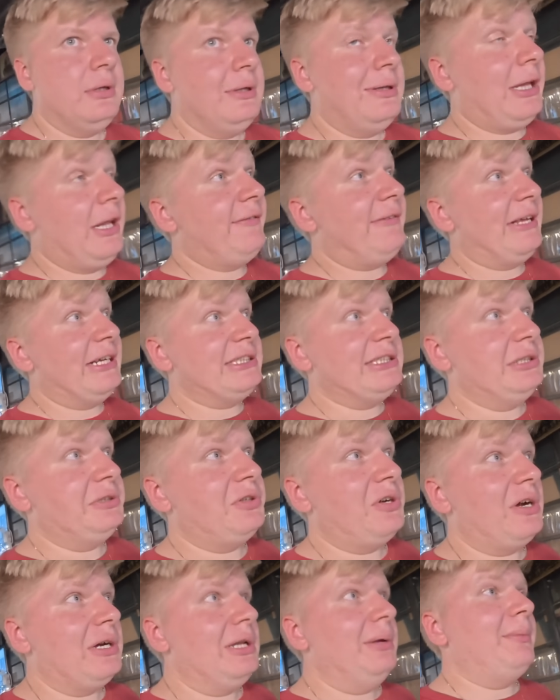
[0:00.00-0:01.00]
That's actually
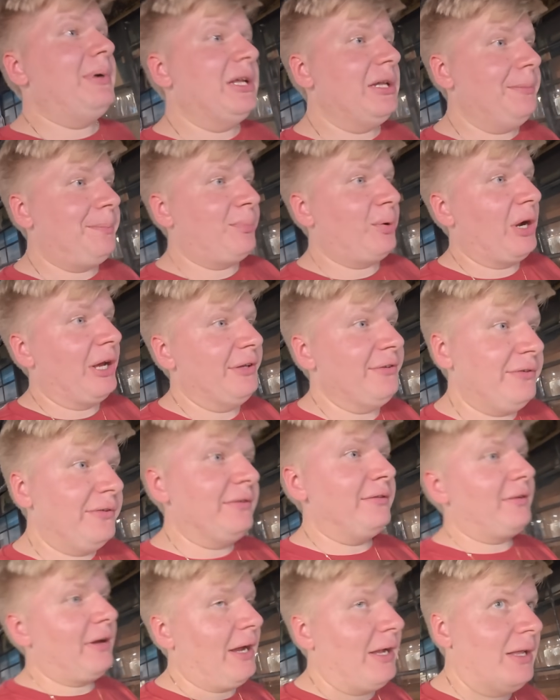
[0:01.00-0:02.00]
talking about the price
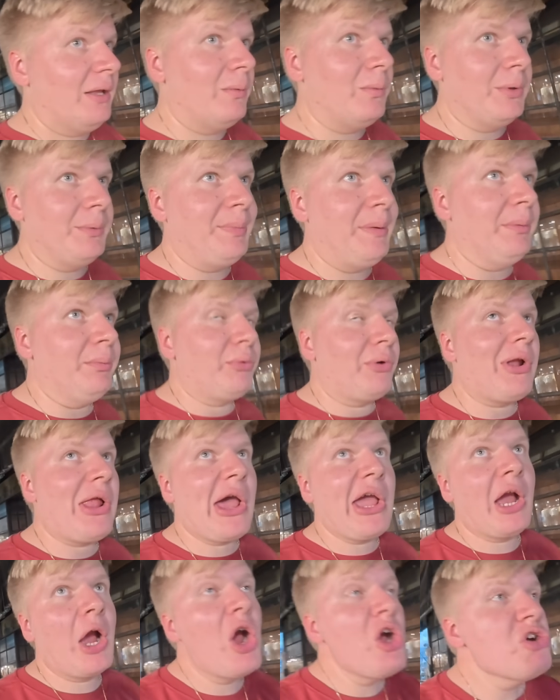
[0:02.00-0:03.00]
in Thailand when people are
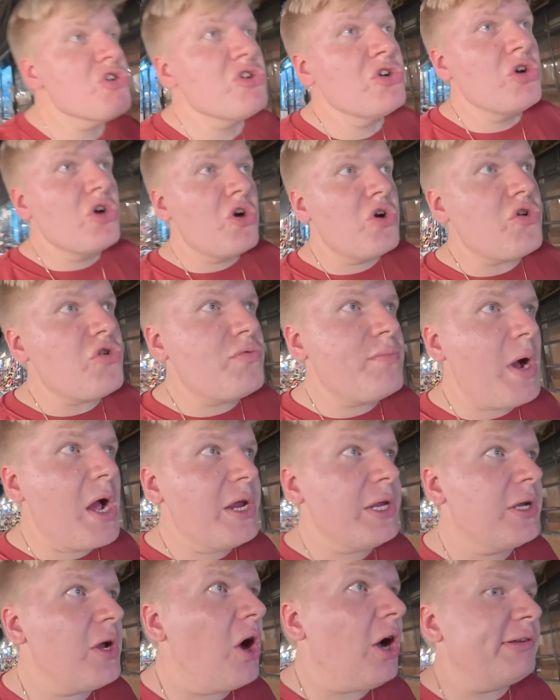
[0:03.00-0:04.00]
like, oh
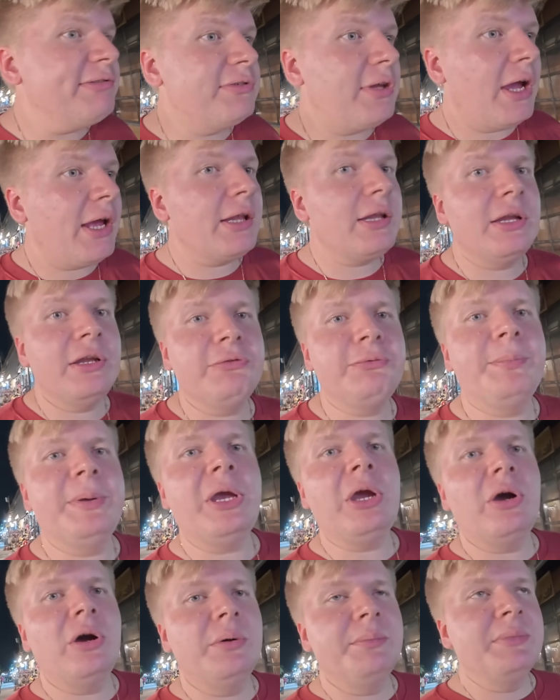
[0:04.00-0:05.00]
my god, Thailand has
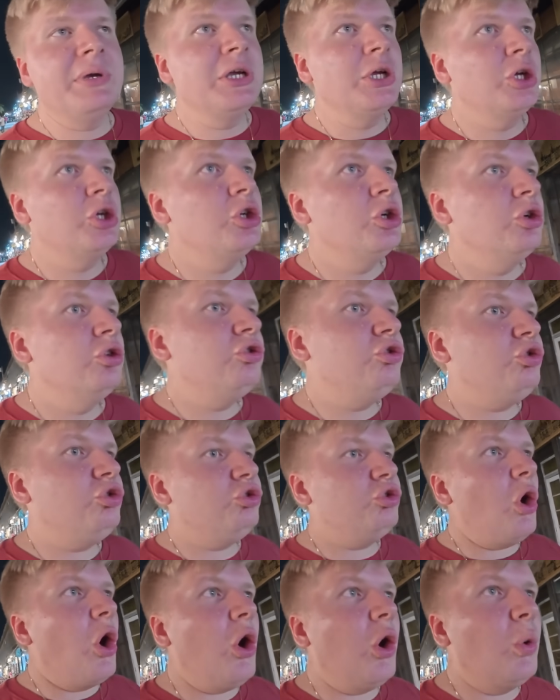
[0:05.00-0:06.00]
become
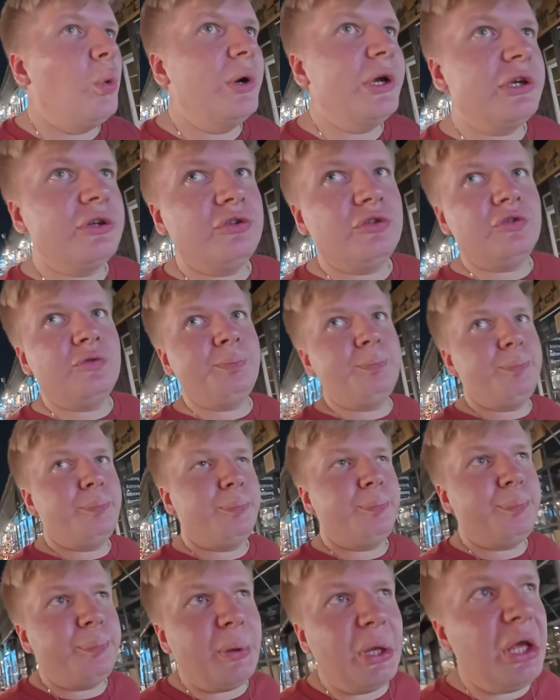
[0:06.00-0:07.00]
so
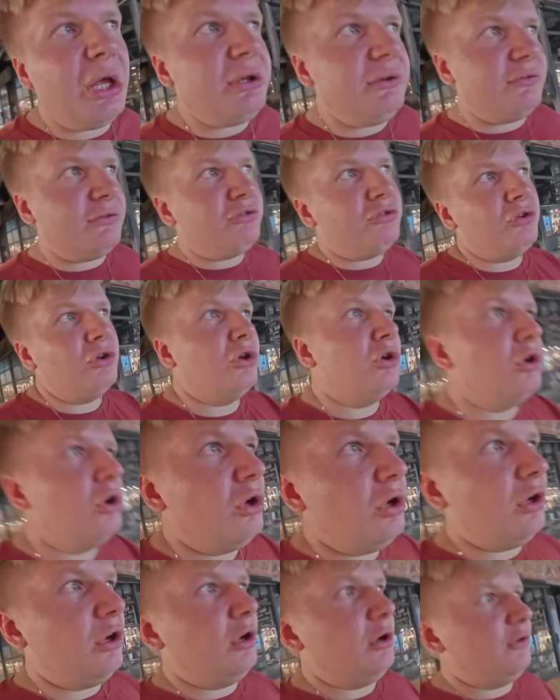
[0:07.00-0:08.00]

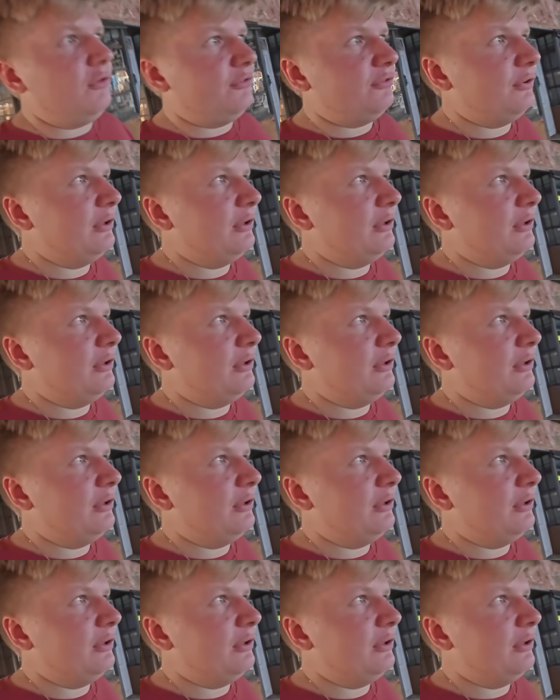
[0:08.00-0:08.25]
expensive.